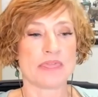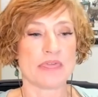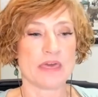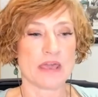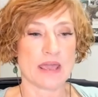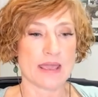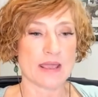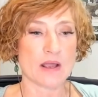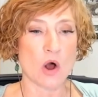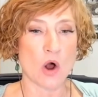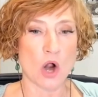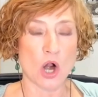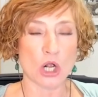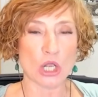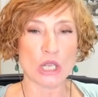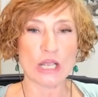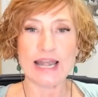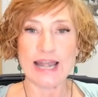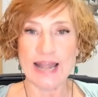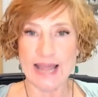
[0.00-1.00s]
They are
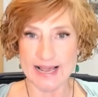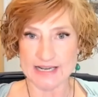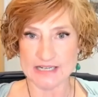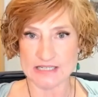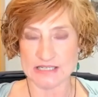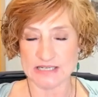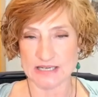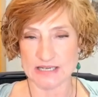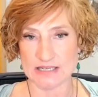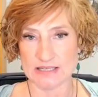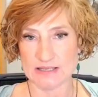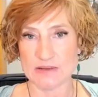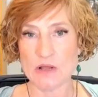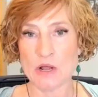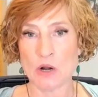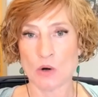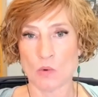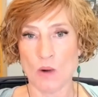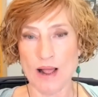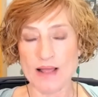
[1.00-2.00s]
connected,
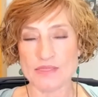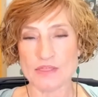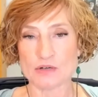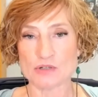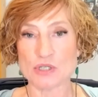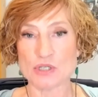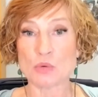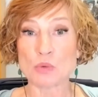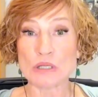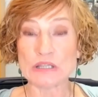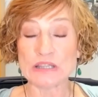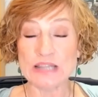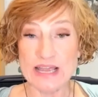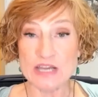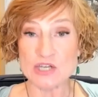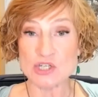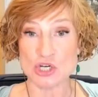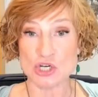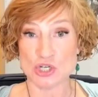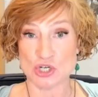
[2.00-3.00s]
right? There's a
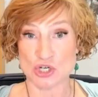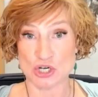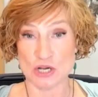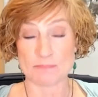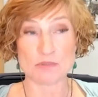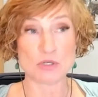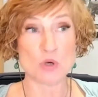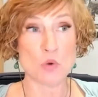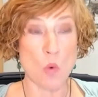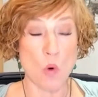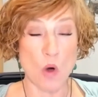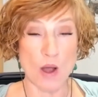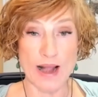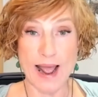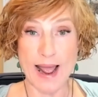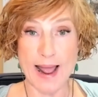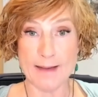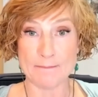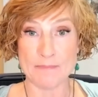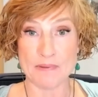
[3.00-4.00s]
relationship to what
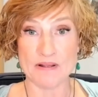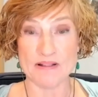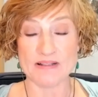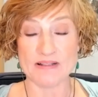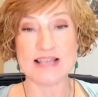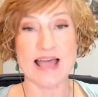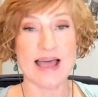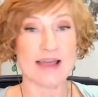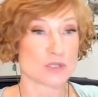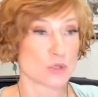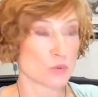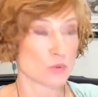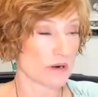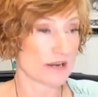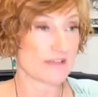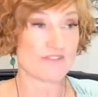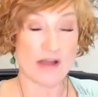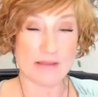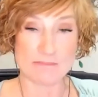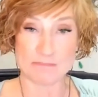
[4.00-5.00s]
happens at
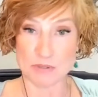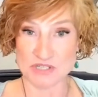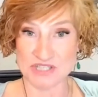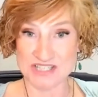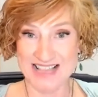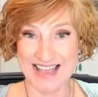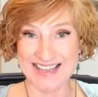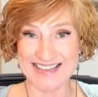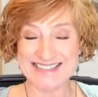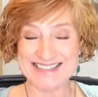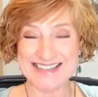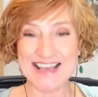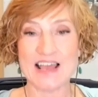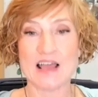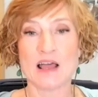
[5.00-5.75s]
25%